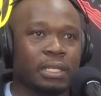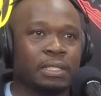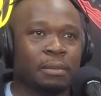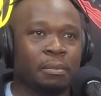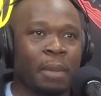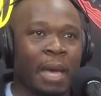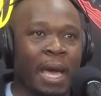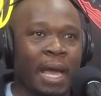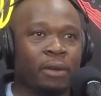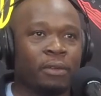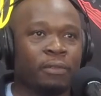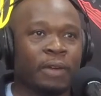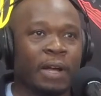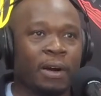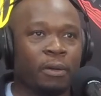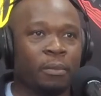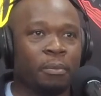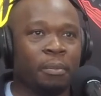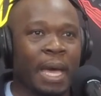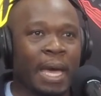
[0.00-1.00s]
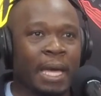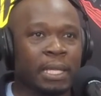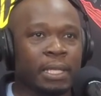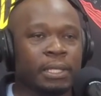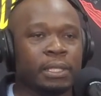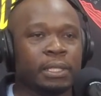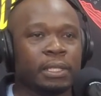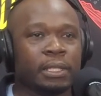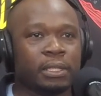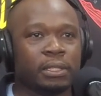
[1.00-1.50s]
a matter of how badly
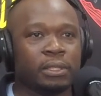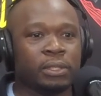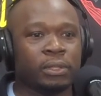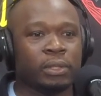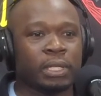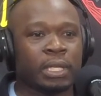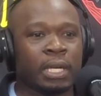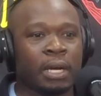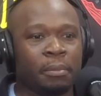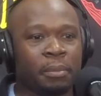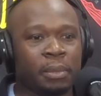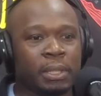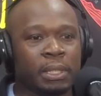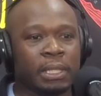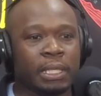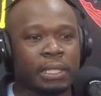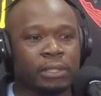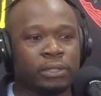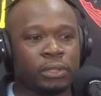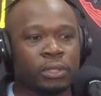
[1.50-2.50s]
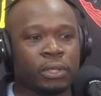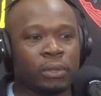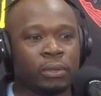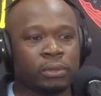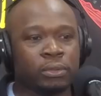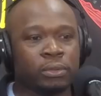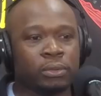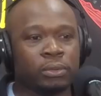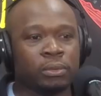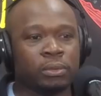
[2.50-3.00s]
the, you know, the company that you're going
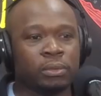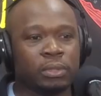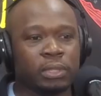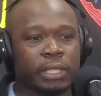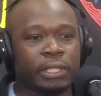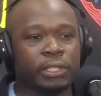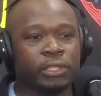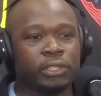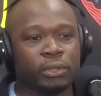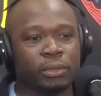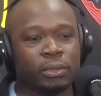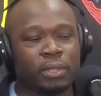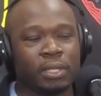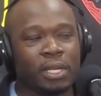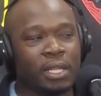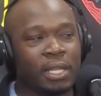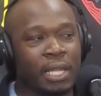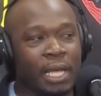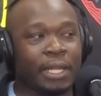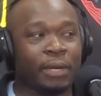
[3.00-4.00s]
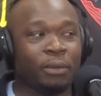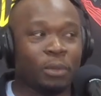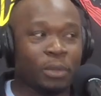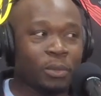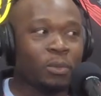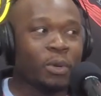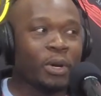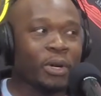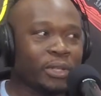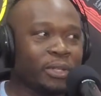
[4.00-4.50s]
to needs you. Mm-hmm. Now they will
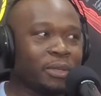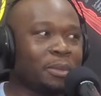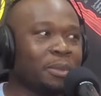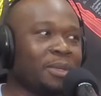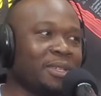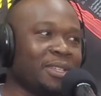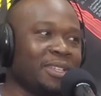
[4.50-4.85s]
work you.